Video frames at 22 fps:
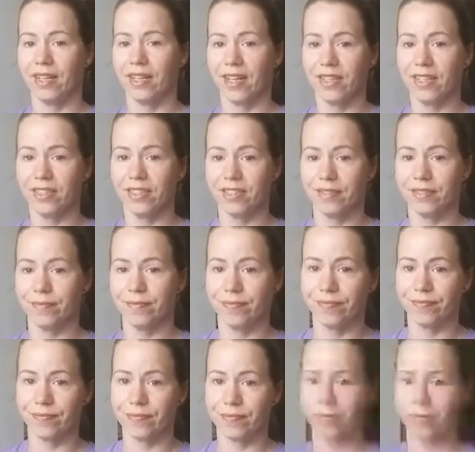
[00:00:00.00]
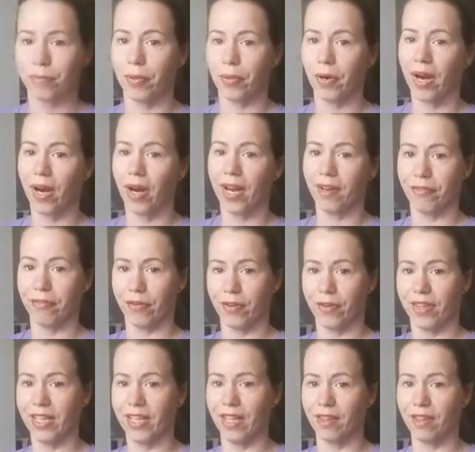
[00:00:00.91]
I just praying
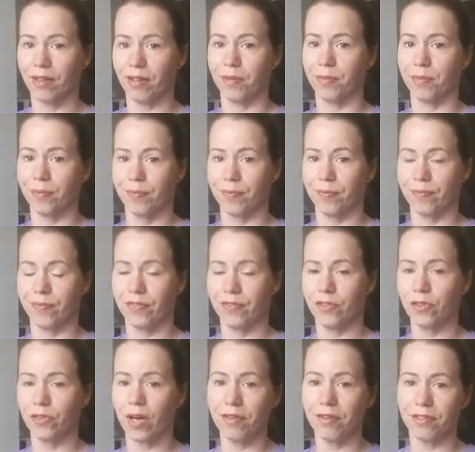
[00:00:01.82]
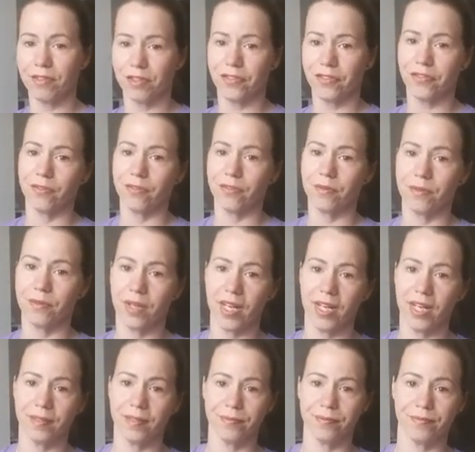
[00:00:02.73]
for the other drivers,
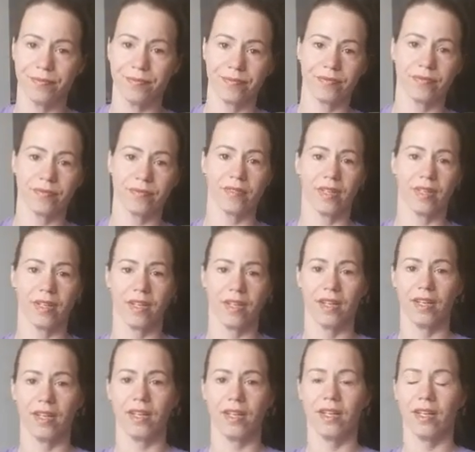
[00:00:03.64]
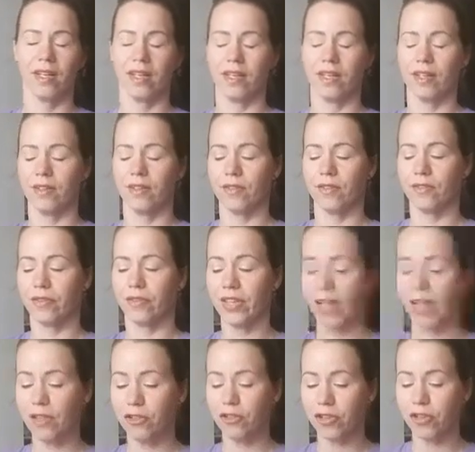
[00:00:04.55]
for
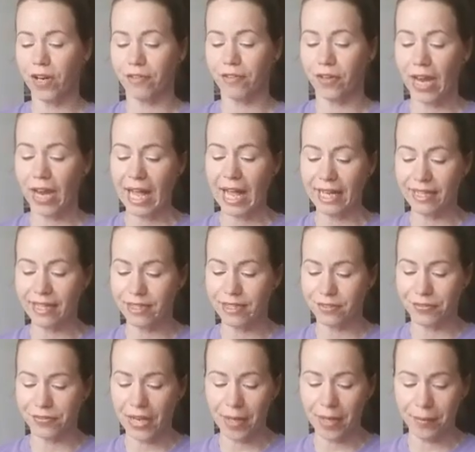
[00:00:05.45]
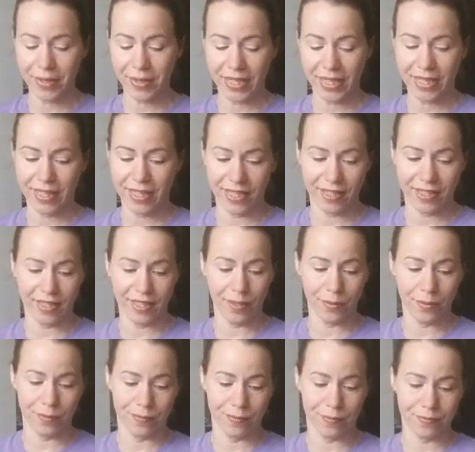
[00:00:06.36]
the other driver and his family that
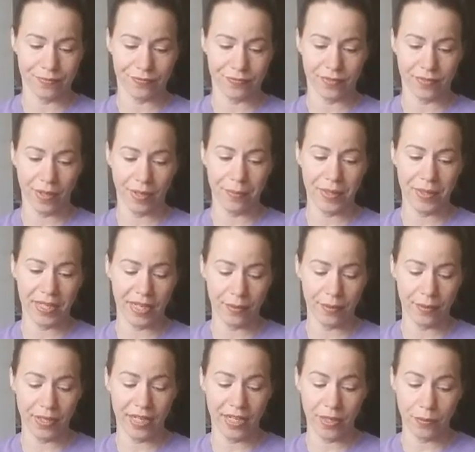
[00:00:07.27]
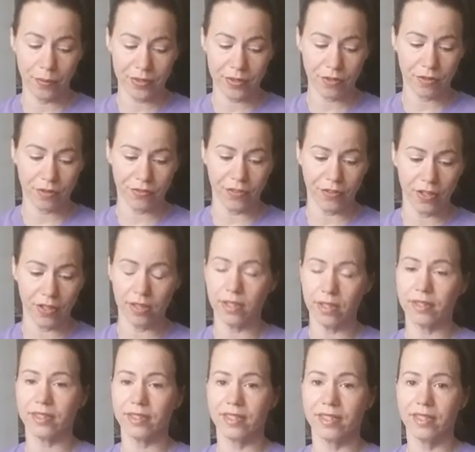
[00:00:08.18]
and it was her
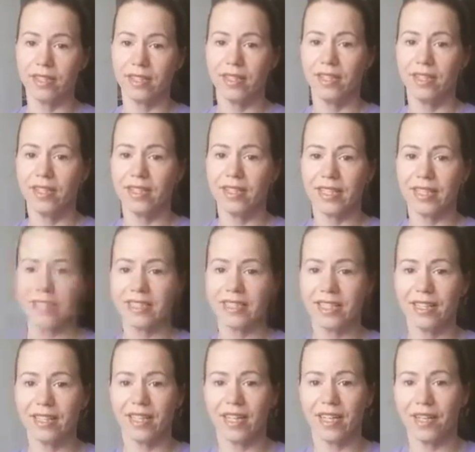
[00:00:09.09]
fault. They said